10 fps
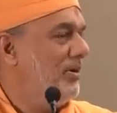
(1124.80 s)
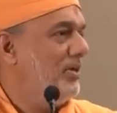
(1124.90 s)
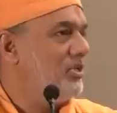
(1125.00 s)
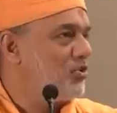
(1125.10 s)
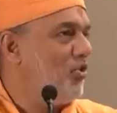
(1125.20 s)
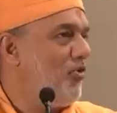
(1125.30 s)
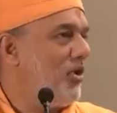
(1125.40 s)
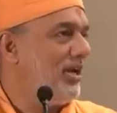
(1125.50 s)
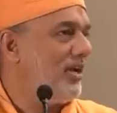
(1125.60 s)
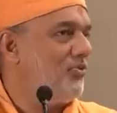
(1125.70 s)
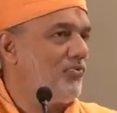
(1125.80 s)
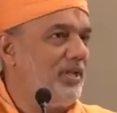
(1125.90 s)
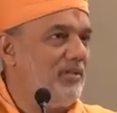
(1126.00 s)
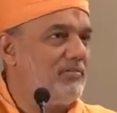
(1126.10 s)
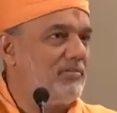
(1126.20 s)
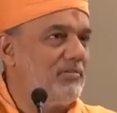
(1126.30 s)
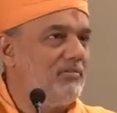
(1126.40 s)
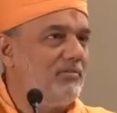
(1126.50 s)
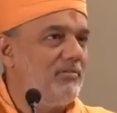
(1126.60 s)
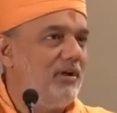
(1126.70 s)
in snow-falling countries,
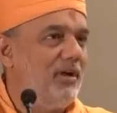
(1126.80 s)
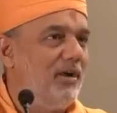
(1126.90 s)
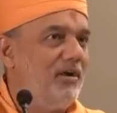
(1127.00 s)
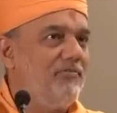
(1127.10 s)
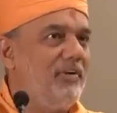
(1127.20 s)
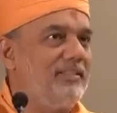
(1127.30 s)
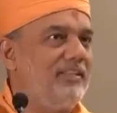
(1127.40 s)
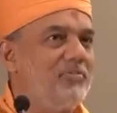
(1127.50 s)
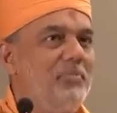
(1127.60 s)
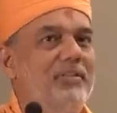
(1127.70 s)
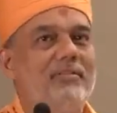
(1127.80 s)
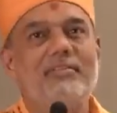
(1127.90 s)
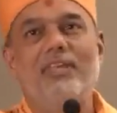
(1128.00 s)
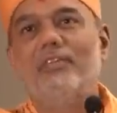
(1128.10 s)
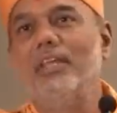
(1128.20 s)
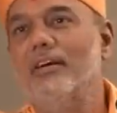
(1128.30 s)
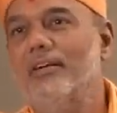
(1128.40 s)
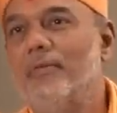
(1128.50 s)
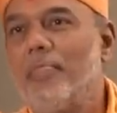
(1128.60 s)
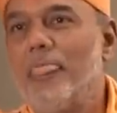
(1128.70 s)
five, six months every
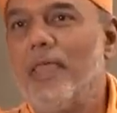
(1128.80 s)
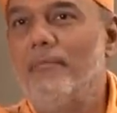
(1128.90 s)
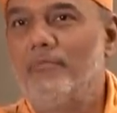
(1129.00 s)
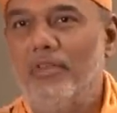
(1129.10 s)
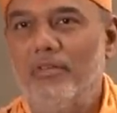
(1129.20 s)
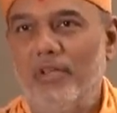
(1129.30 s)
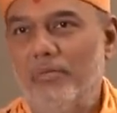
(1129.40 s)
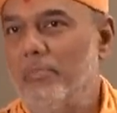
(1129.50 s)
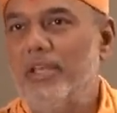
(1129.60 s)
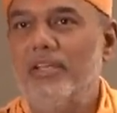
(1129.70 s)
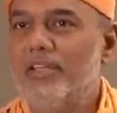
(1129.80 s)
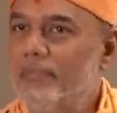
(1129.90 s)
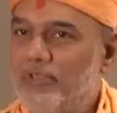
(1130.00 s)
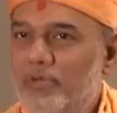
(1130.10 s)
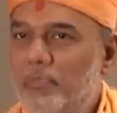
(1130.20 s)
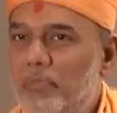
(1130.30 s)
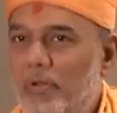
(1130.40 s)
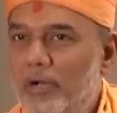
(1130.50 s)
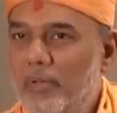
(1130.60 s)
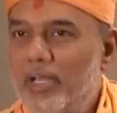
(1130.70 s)
year. And many a times these
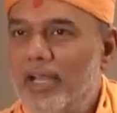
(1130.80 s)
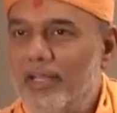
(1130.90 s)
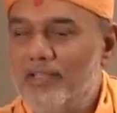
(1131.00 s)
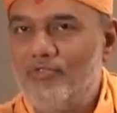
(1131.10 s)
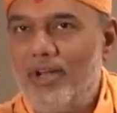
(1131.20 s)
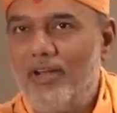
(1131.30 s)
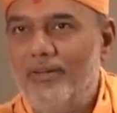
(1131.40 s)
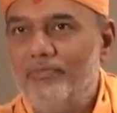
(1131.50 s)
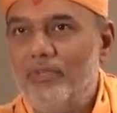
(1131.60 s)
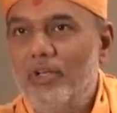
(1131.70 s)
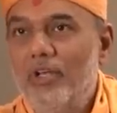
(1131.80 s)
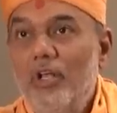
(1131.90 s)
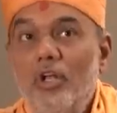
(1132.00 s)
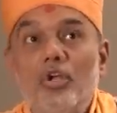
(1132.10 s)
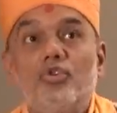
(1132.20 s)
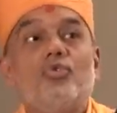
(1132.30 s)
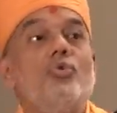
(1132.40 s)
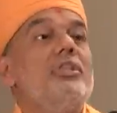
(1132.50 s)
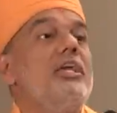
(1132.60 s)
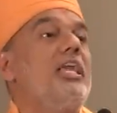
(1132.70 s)
people might be getting stranded.
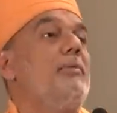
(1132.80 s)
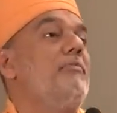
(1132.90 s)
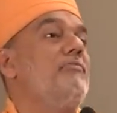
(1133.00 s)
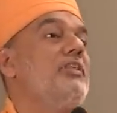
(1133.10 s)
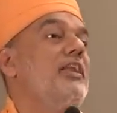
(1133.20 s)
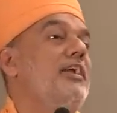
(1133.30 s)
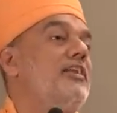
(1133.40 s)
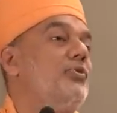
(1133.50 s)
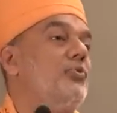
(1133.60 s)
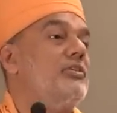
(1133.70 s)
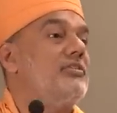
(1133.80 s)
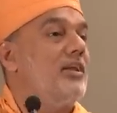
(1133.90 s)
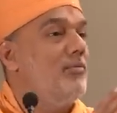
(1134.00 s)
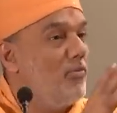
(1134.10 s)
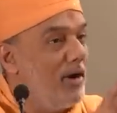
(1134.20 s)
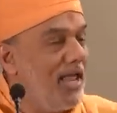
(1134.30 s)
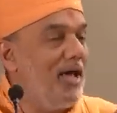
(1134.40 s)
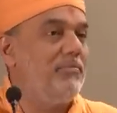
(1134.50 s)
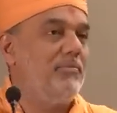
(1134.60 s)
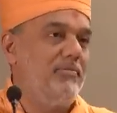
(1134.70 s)
So they came up with an idea to design a mobile
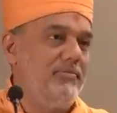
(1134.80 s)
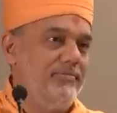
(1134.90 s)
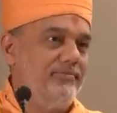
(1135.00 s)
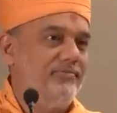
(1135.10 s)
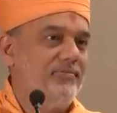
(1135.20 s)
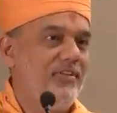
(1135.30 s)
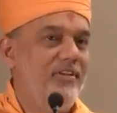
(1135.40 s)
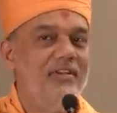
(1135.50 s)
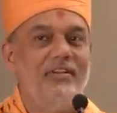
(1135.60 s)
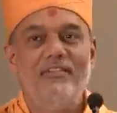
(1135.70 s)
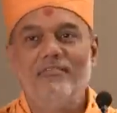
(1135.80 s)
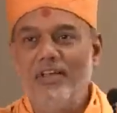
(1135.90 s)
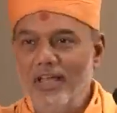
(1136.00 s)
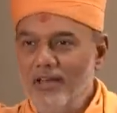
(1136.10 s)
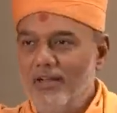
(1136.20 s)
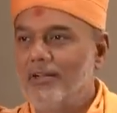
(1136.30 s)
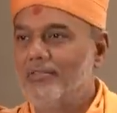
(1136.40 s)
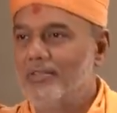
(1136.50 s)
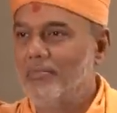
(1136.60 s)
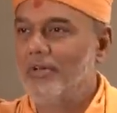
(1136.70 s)
app where a
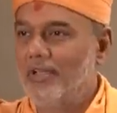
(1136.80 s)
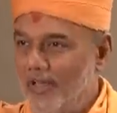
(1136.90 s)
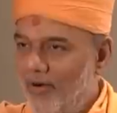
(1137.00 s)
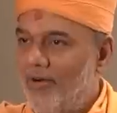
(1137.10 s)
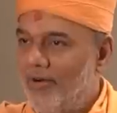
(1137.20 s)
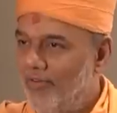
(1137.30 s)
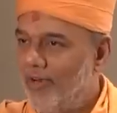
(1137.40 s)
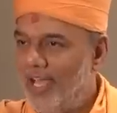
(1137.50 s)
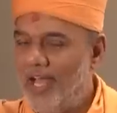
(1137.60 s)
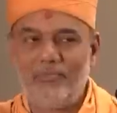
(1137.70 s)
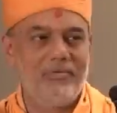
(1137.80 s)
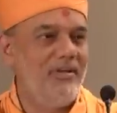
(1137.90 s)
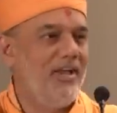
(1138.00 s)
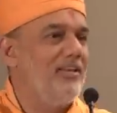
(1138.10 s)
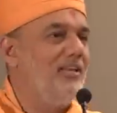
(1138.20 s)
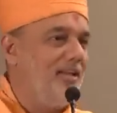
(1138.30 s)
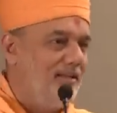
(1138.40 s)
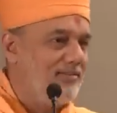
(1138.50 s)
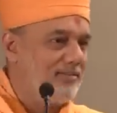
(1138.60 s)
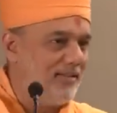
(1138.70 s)
customer can order for a cab and he
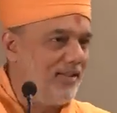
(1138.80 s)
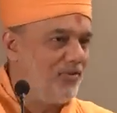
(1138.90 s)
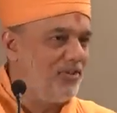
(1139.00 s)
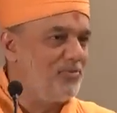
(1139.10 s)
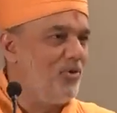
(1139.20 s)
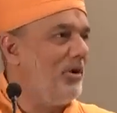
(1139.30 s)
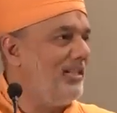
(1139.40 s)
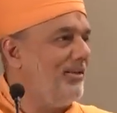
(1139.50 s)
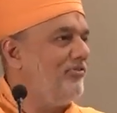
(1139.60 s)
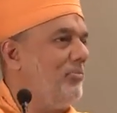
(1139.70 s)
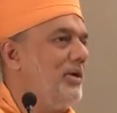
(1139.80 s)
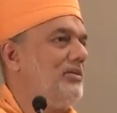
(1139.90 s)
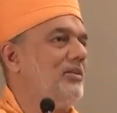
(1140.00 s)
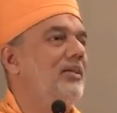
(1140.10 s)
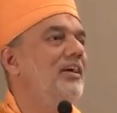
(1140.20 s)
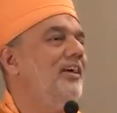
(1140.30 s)
gets like on his mobile the information,